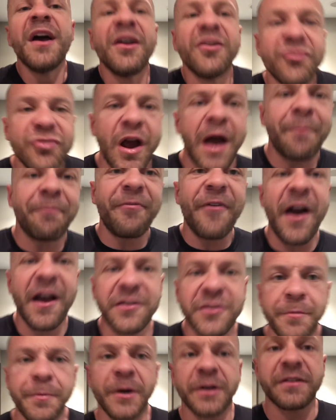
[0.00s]
drop
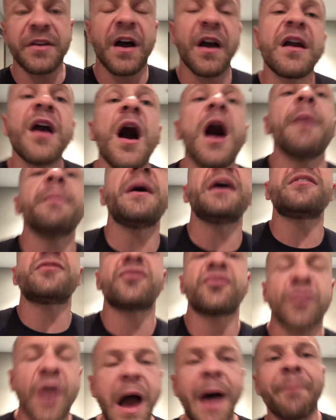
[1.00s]
factor book dot com, that's
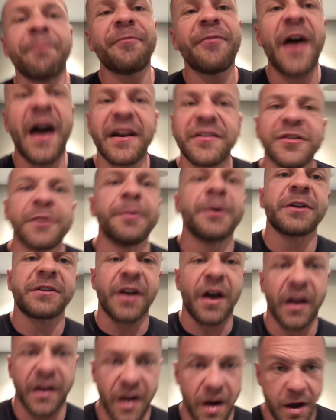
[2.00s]
drop factor book
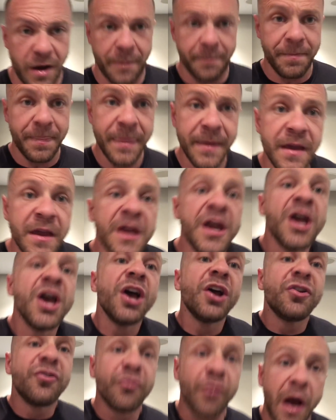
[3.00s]
dot com.
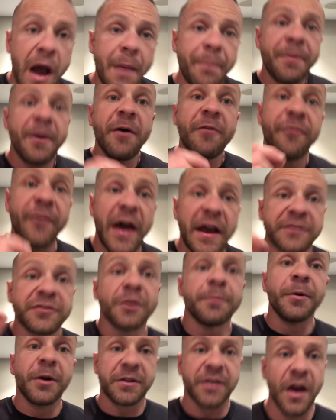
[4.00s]
drop
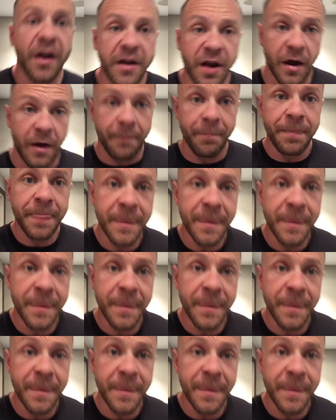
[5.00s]
factor book dot com.